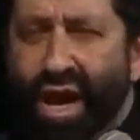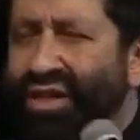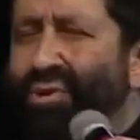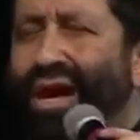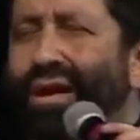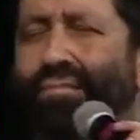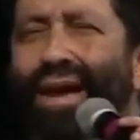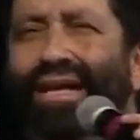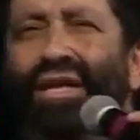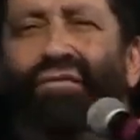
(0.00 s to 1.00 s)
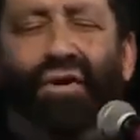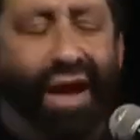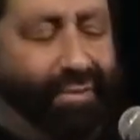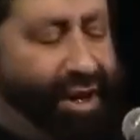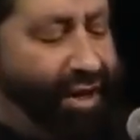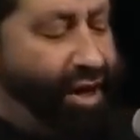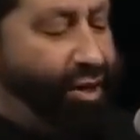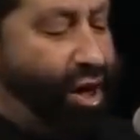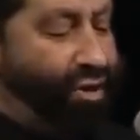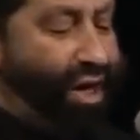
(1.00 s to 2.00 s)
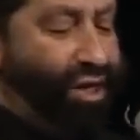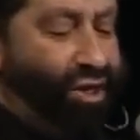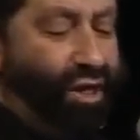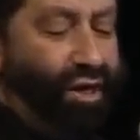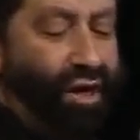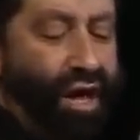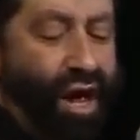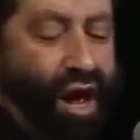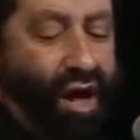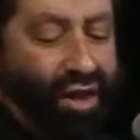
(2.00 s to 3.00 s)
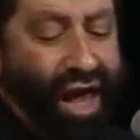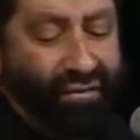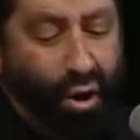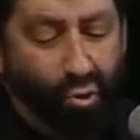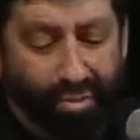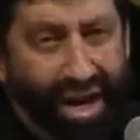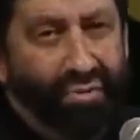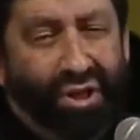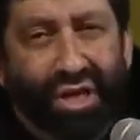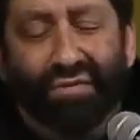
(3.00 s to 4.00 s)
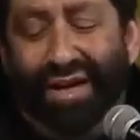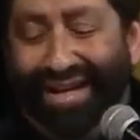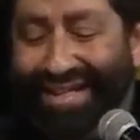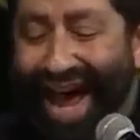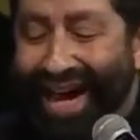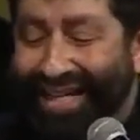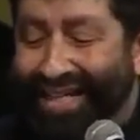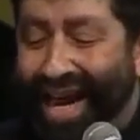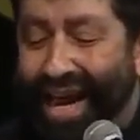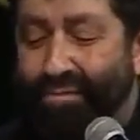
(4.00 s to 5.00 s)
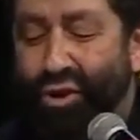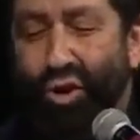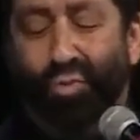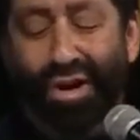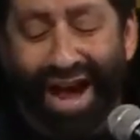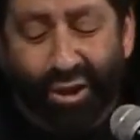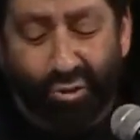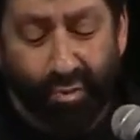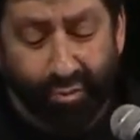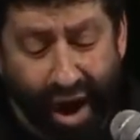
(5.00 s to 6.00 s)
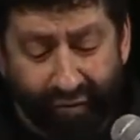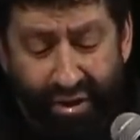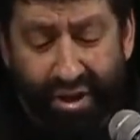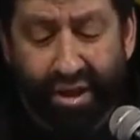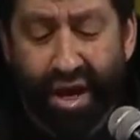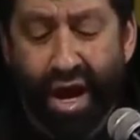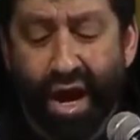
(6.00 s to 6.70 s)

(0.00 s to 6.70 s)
See, we had an amazing phenomenon at our congregation. A lot of our women had received the exact same supernatural prophecy.